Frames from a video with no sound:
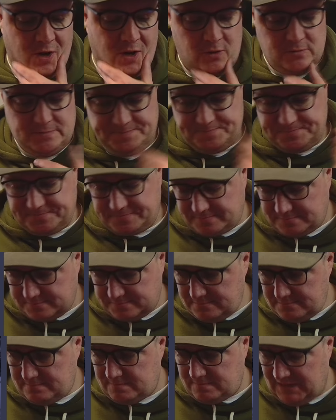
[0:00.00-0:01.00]
Well,
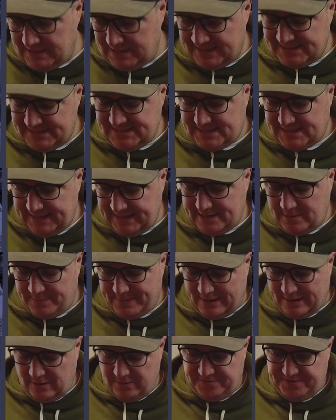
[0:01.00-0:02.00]
let's think
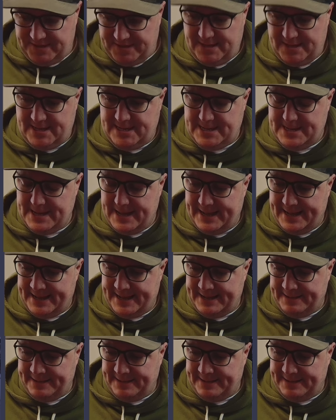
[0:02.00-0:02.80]
about the